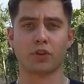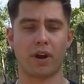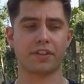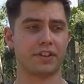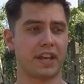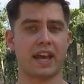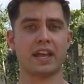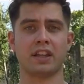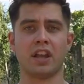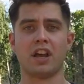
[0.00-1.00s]
rather
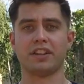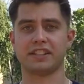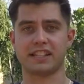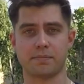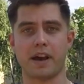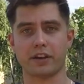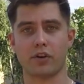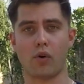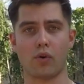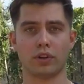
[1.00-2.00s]
than this is my
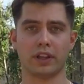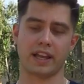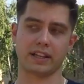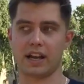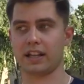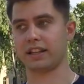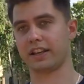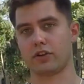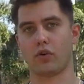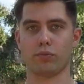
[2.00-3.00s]
goal, and kind of
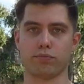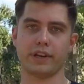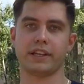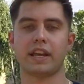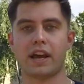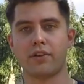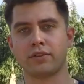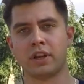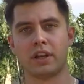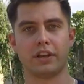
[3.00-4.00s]
like goal
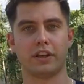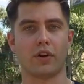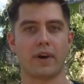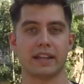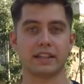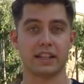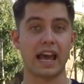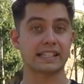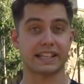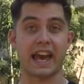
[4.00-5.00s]
breakdown, you know. And
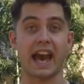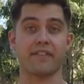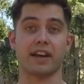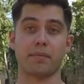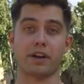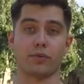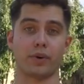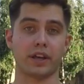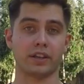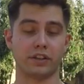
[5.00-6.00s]
as a caveat, by the
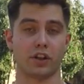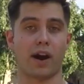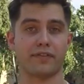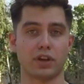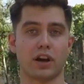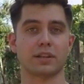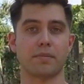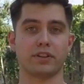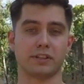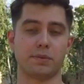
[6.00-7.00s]
way, you know, I've talked
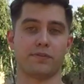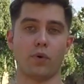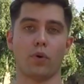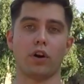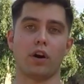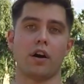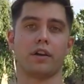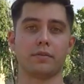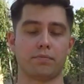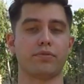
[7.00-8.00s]
about this before
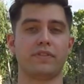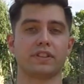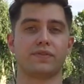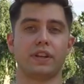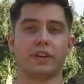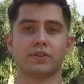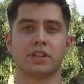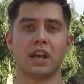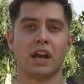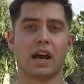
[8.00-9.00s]
on previous videos.
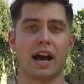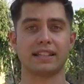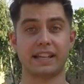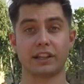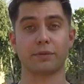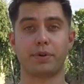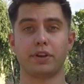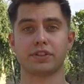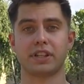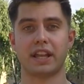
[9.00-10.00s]
Taylor
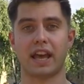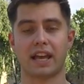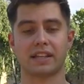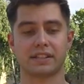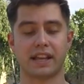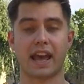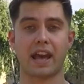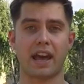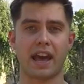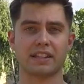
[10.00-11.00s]
Pearson has
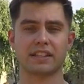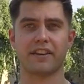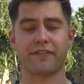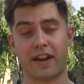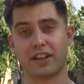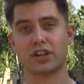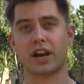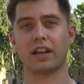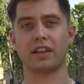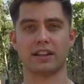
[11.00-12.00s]
an
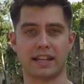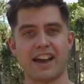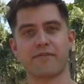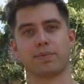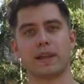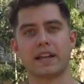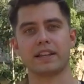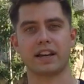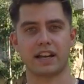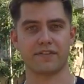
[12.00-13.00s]
anti-fragile life
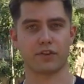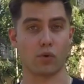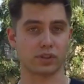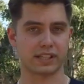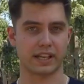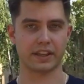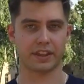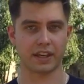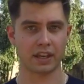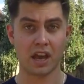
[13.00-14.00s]
planning kind of goal setting
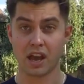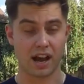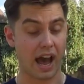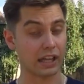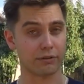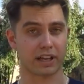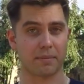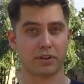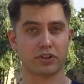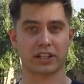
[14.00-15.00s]
thing. Highly
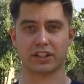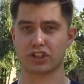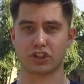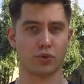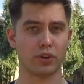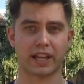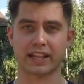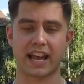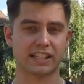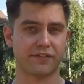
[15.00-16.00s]
recommend you check, just Google
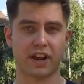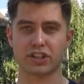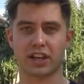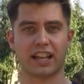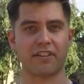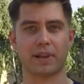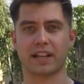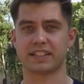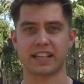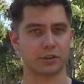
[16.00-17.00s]
that, anti-fragile life
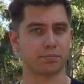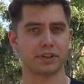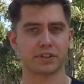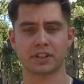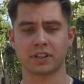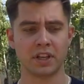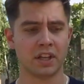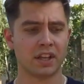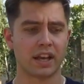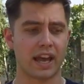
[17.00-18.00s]
planning Taylor Pearson.
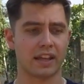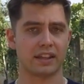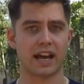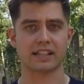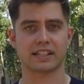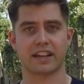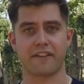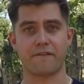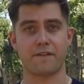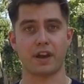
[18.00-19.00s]
And that's like a
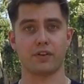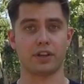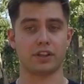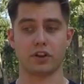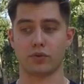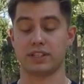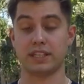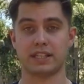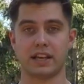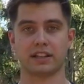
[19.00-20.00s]
very, you know,
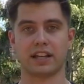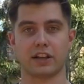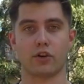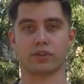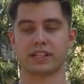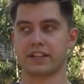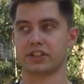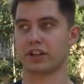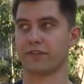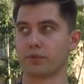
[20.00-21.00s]
detailed kind of goal setting,
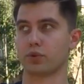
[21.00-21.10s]
starting from